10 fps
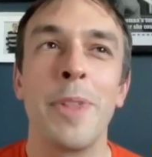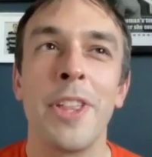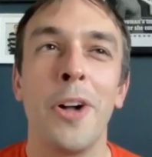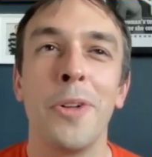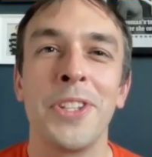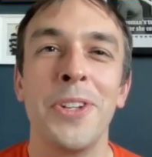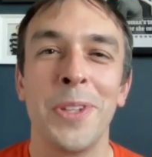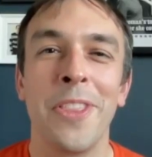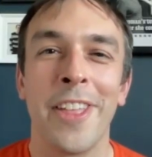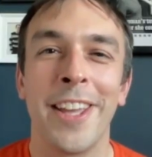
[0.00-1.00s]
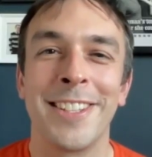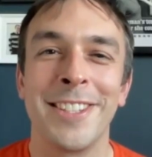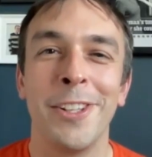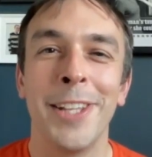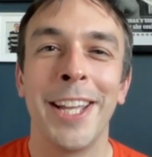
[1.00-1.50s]
with the whole Susan thing
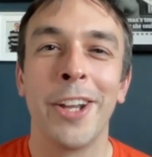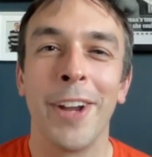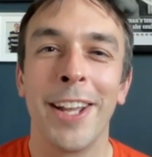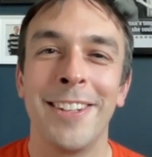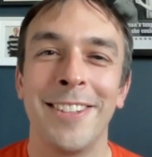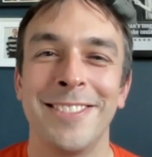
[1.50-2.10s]
still lingering.